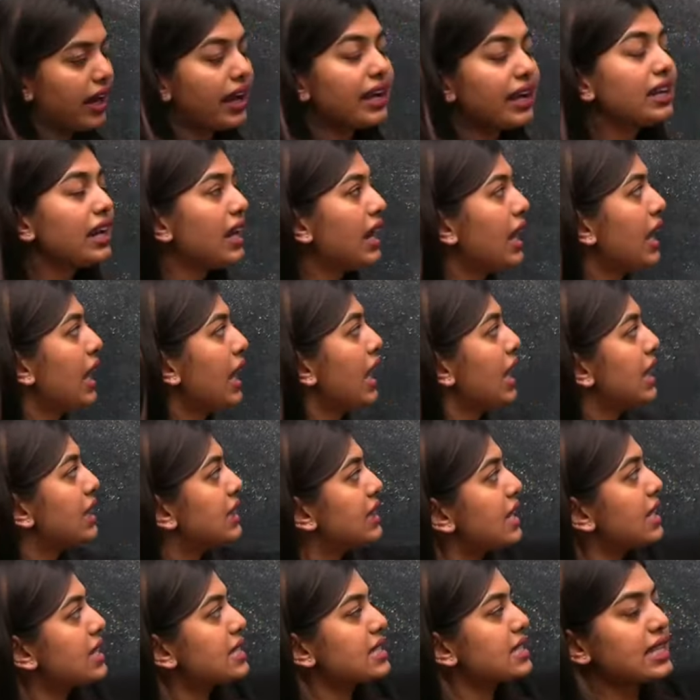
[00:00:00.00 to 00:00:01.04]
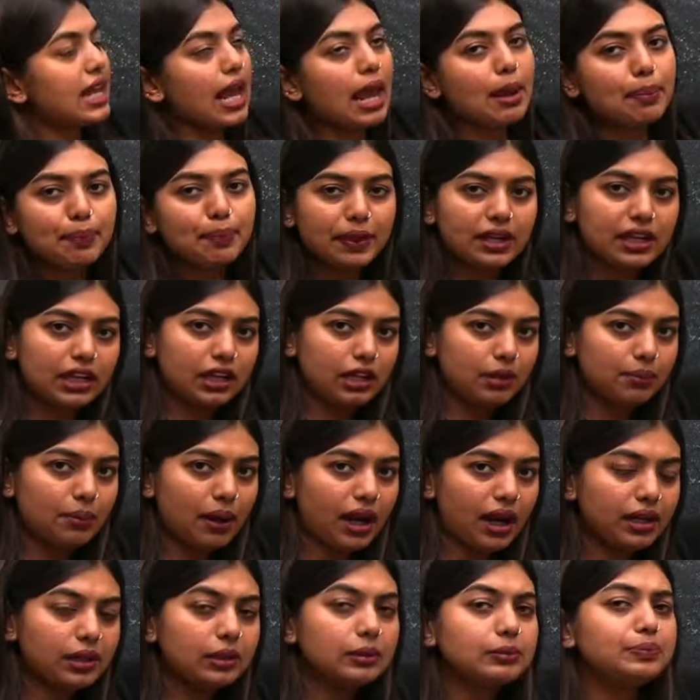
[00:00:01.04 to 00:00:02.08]
right? This apical
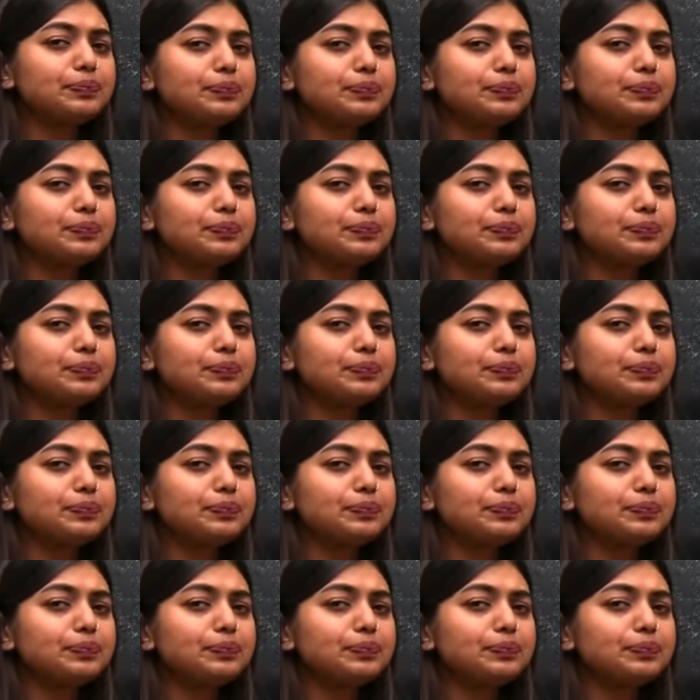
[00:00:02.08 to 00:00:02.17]
bud